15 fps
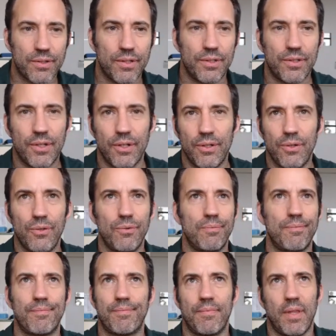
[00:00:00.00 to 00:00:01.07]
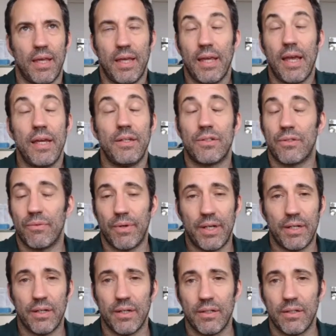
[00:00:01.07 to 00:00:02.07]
to engage the reader,